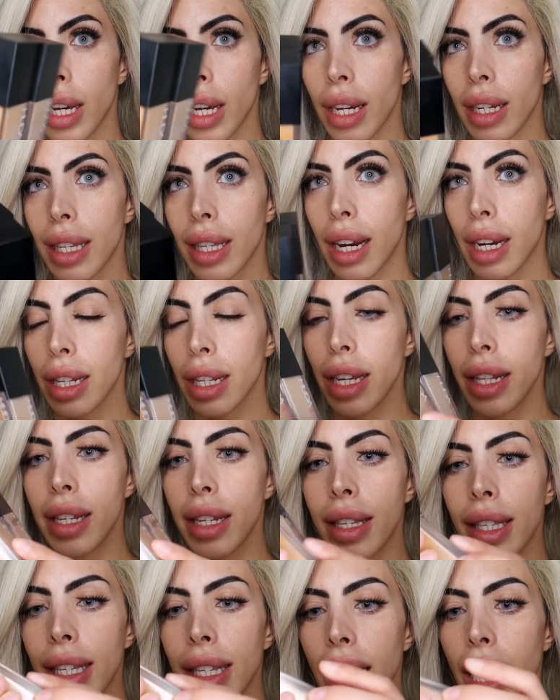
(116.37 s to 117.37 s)
exactly
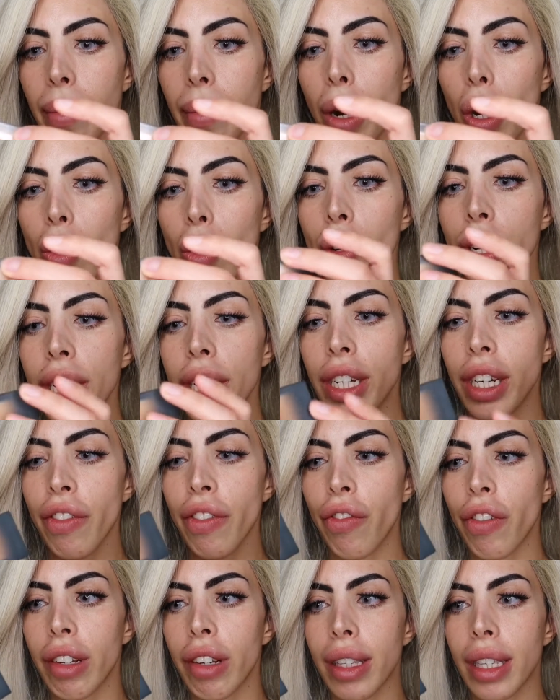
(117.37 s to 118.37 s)
the same. Only
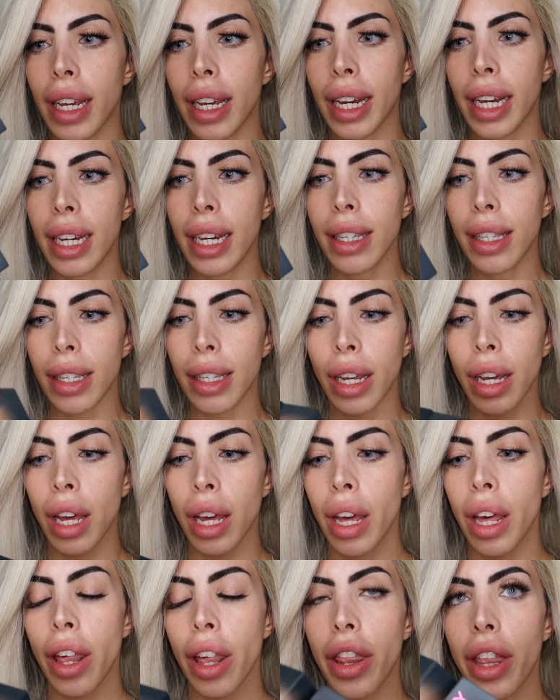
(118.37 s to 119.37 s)
difference is
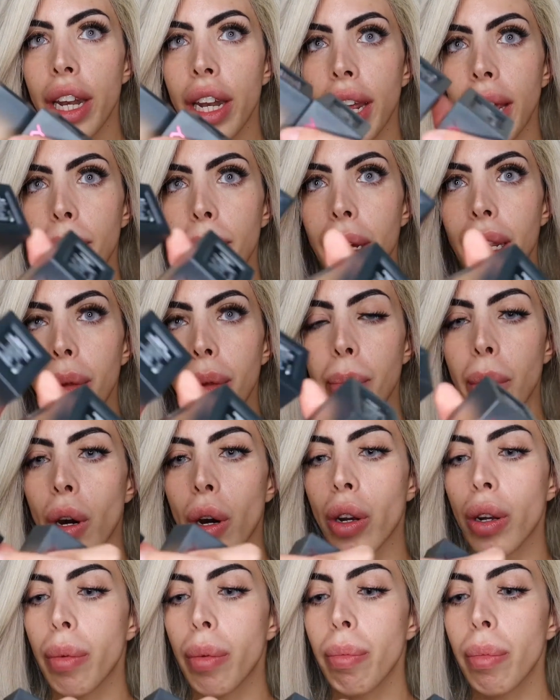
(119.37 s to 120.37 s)
the name at the
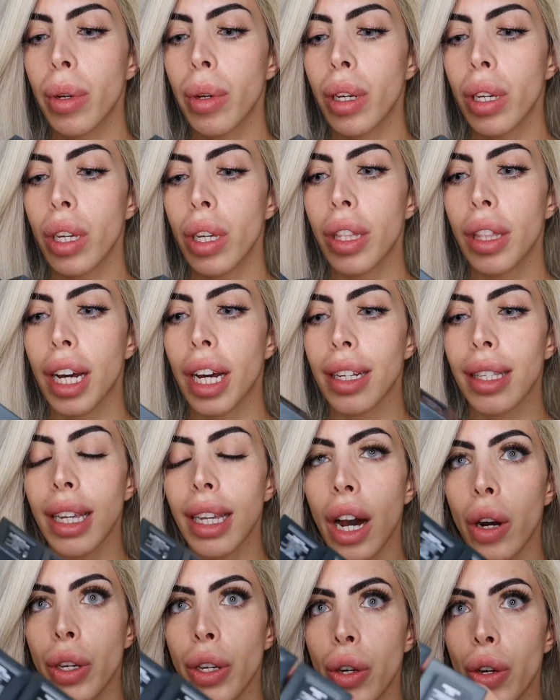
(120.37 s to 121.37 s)
bottom. That's
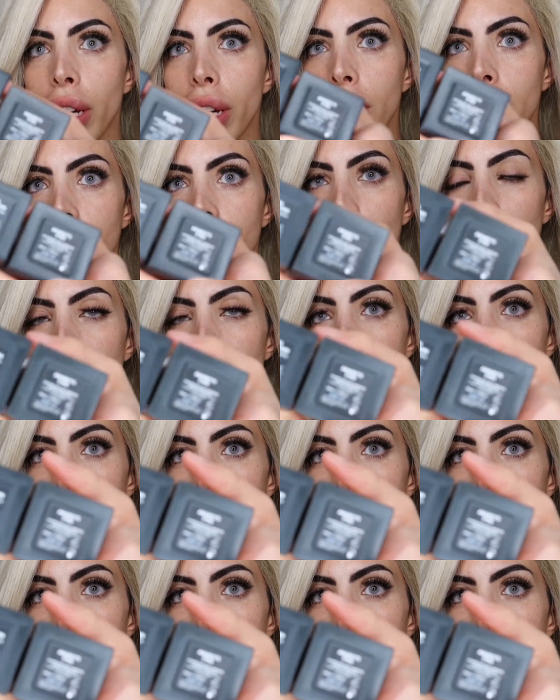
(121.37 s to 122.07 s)
how you can tell them